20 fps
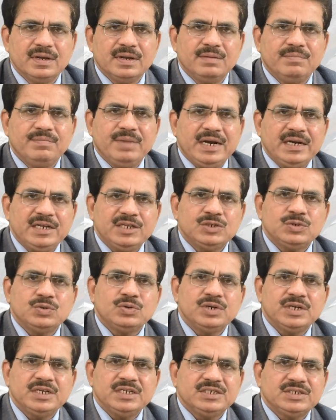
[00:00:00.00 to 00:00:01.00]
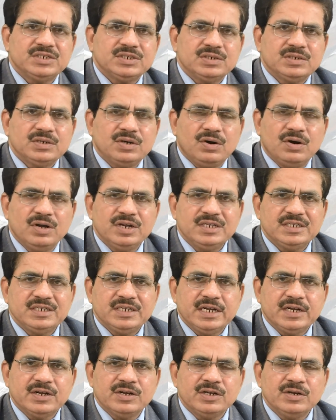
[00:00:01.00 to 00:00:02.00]
Bad storage or
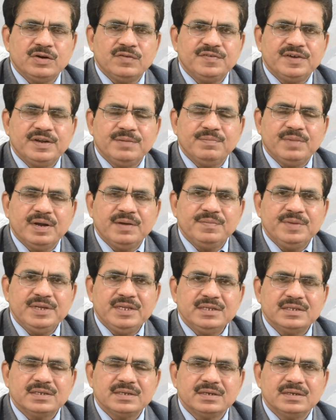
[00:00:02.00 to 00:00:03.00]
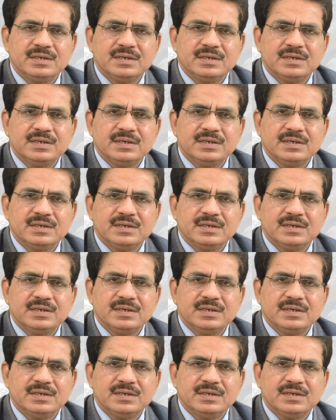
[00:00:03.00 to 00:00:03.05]
stacking of timber means